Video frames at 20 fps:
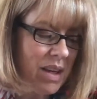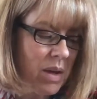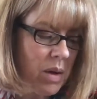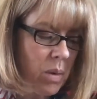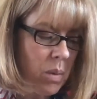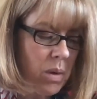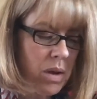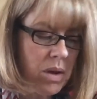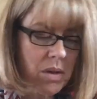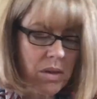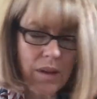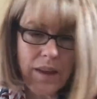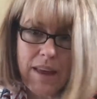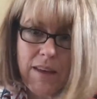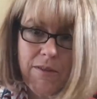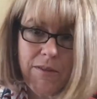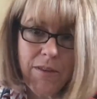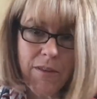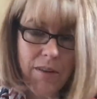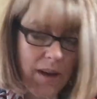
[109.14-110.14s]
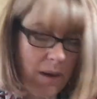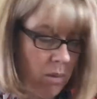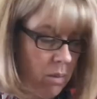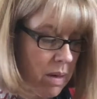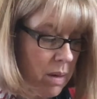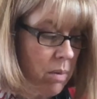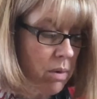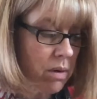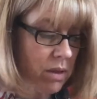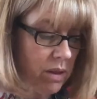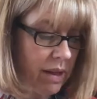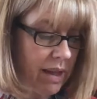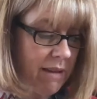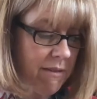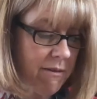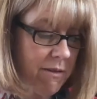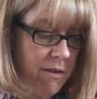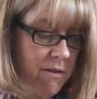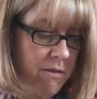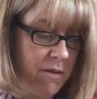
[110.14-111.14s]
We were
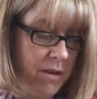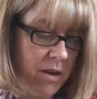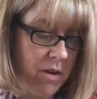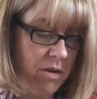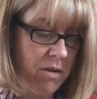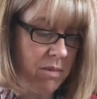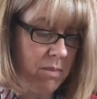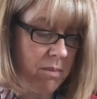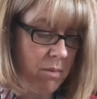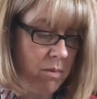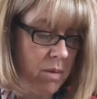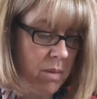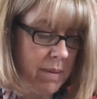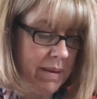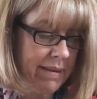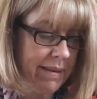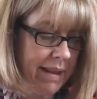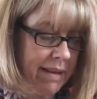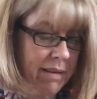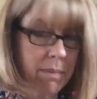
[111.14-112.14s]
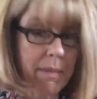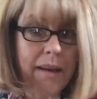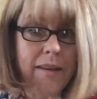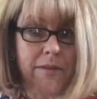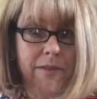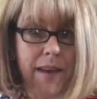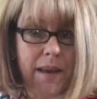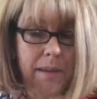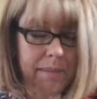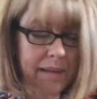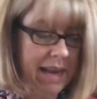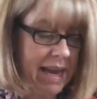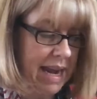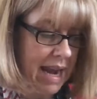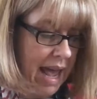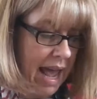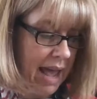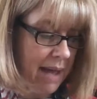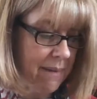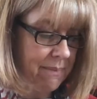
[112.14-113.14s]
looking for food, Ruby says, my family and
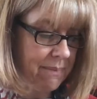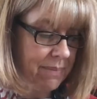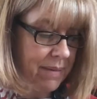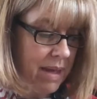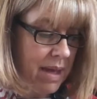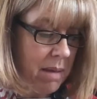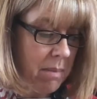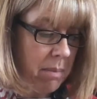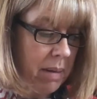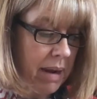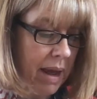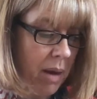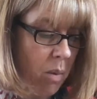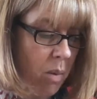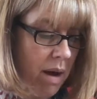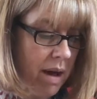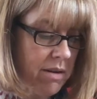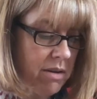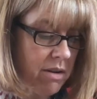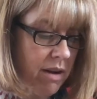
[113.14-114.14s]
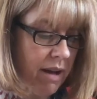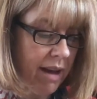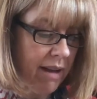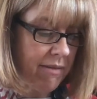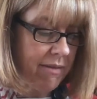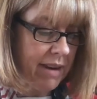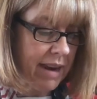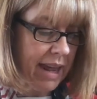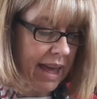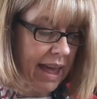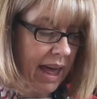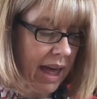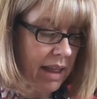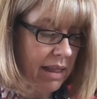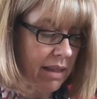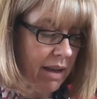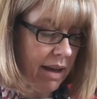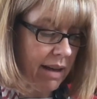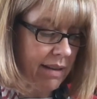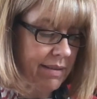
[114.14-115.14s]
I. But I wandered off and I got
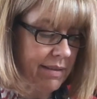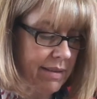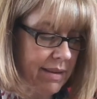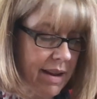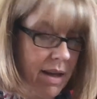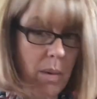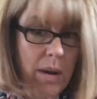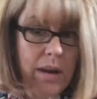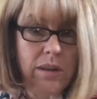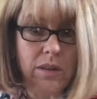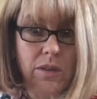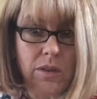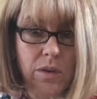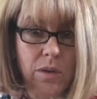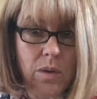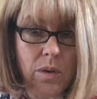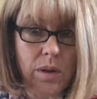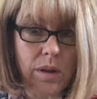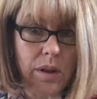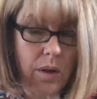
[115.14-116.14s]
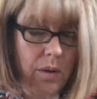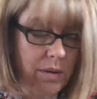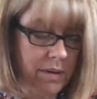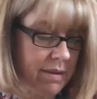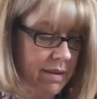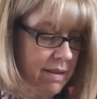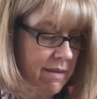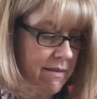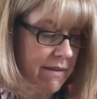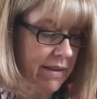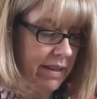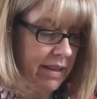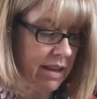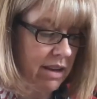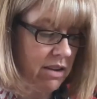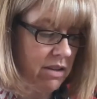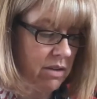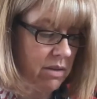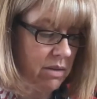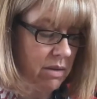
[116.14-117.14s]
lost and I went too close to the
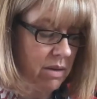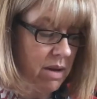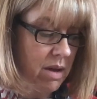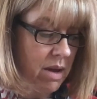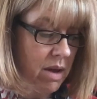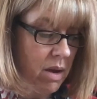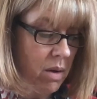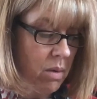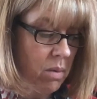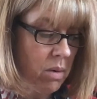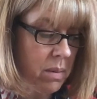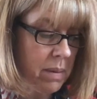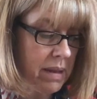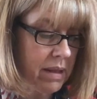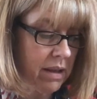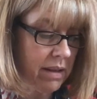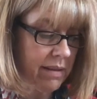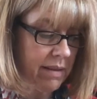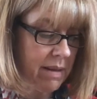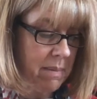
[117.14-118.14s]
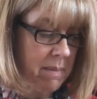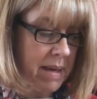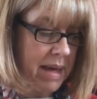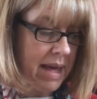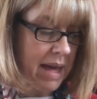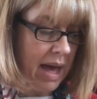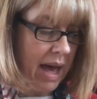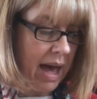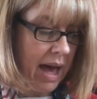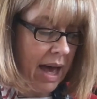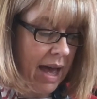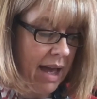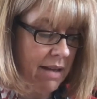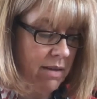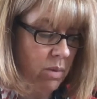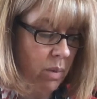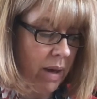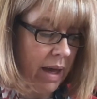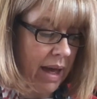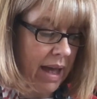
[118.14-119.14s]
village. Ruby looks at me,
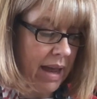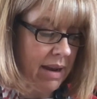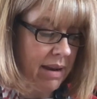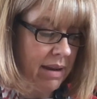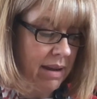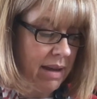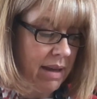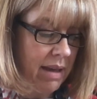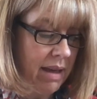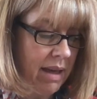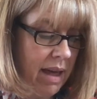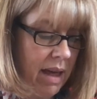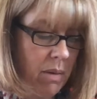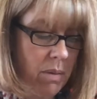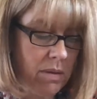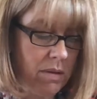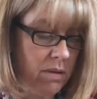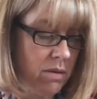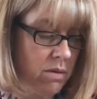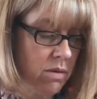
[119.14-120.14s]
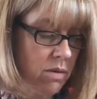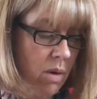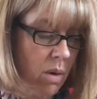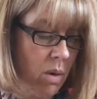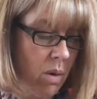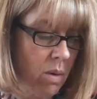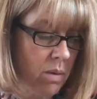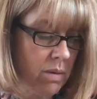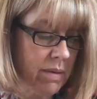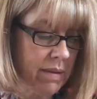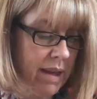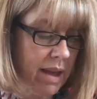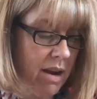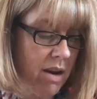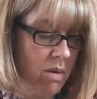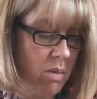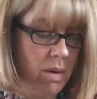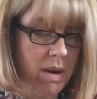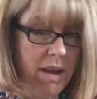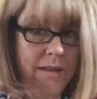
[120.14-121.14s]
eyes wide. I was so scared when I